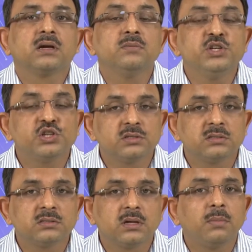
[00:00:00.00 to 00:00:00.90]

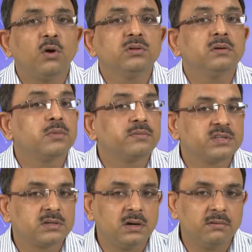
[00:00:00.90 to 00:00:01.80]
commissions about the
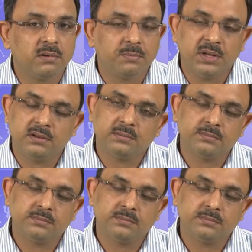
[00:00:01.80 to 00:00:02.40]
professional development.